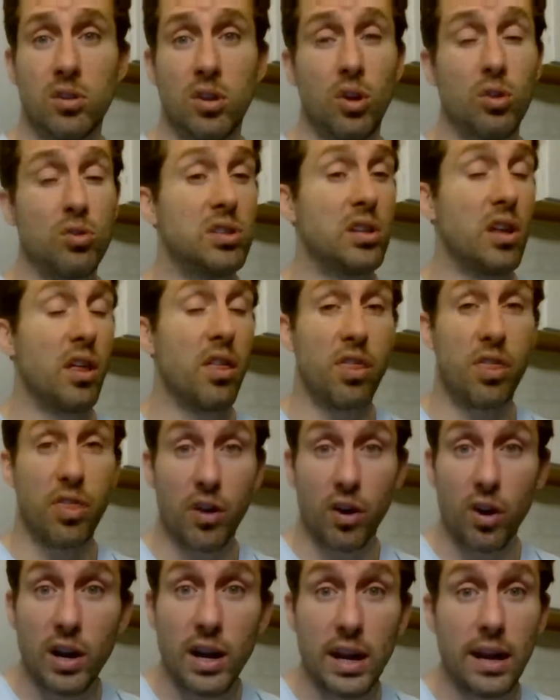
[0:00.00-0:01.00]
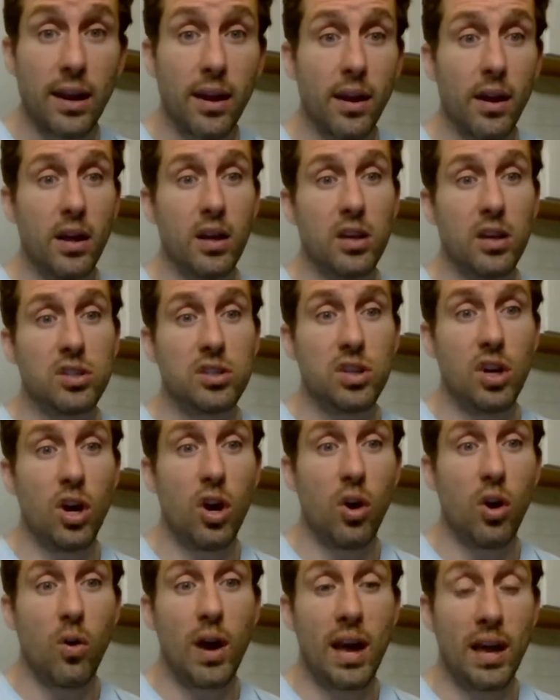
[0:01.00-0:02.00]
close to 30.
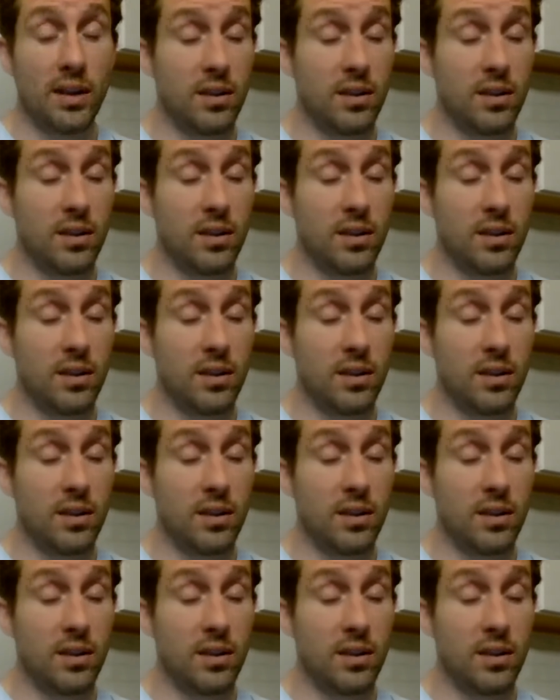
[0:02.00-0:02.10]
So,